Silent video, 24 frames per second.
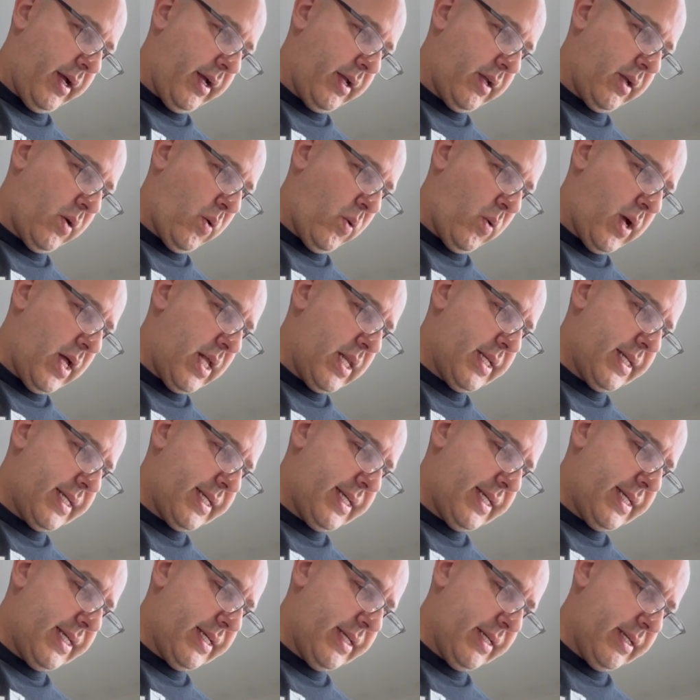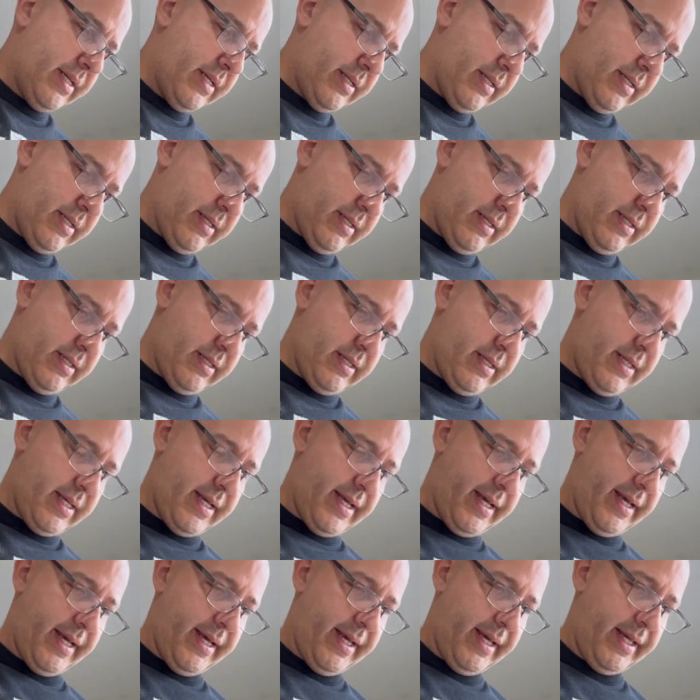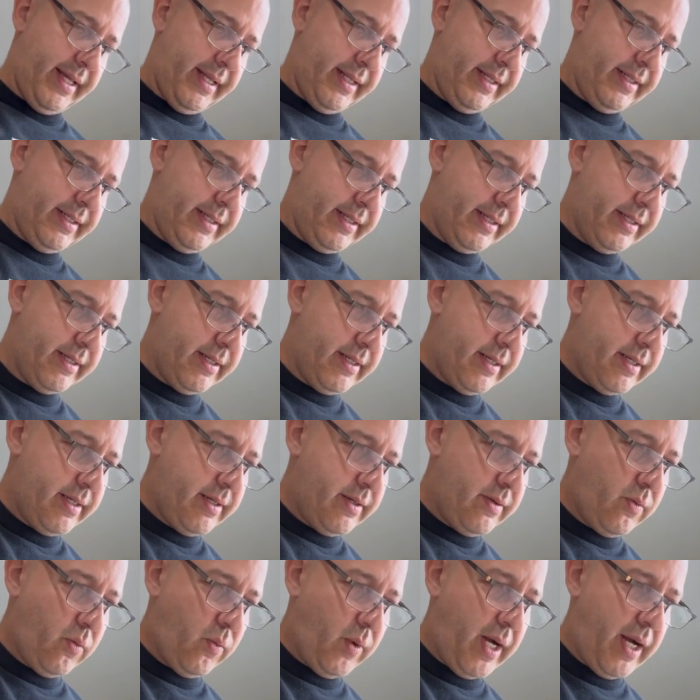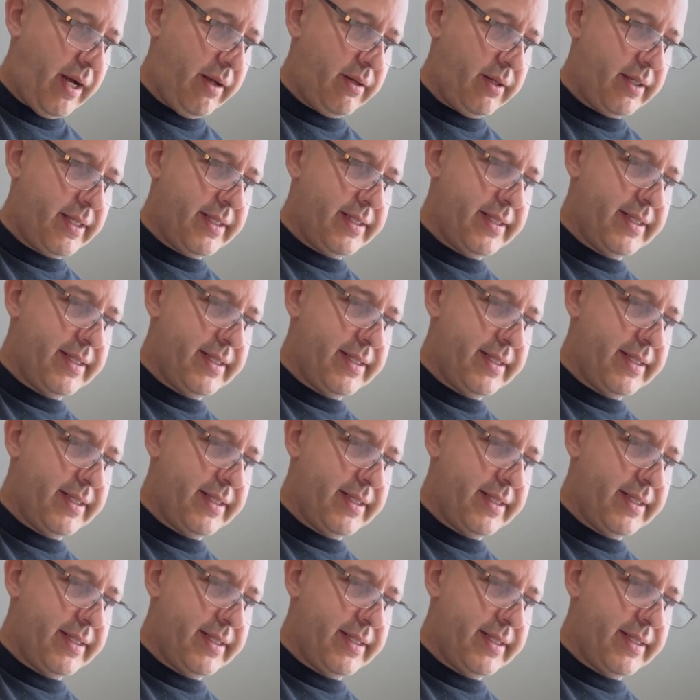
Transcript: Quality. And wow, look at